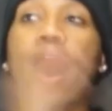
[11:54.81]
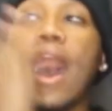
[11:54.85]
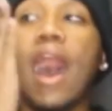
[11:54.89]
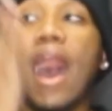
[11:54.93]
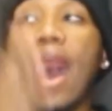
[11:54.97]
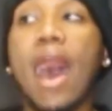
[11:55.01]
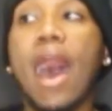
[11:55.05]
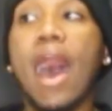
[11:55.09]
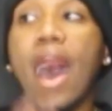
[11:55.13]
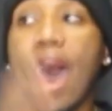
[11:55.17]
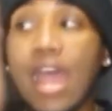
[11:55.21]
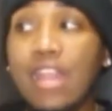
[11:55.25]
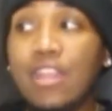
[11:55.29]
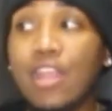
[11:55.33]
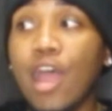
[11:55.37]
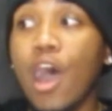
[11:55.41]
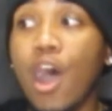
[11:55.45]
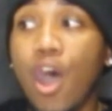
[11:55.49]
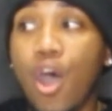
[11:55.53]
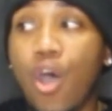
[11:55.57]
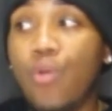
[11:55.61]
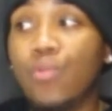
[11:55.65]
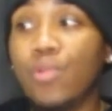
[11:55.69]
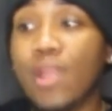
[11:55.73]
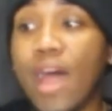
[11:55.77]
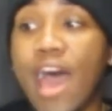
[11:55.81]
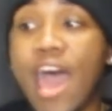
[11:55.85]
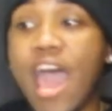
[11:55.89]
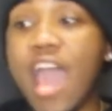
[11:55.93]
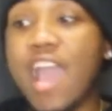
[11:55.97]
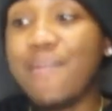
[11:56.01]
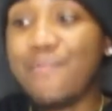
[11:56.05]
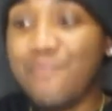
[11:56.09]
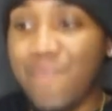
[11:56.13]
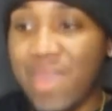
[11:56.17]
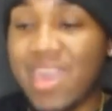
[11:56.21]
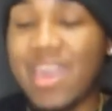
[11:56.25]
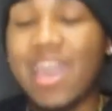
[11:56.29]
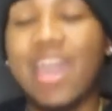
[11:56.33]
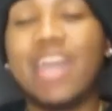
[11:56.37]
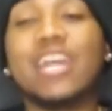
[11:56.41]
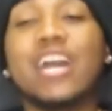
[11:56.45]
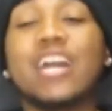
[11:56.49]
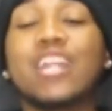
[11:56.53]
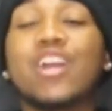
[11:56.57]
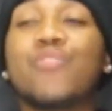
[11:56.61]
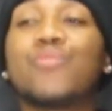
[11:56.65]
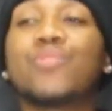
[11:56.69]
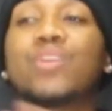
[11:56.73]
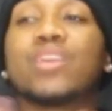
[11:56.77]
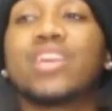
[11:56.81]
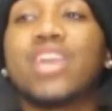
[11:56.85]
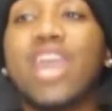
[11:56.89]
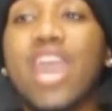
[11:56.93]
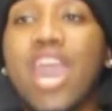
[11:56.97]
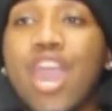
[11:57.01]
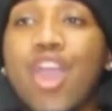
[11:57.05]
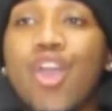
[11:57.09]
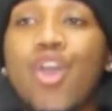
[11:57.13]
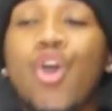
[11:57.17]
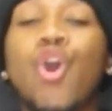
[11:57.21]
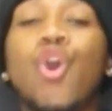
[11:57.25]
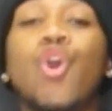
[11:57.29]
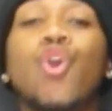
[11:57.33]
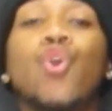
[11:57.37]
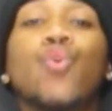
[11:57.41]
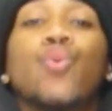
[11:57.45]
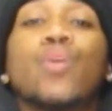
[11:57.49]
I don't like Mia. And I don't care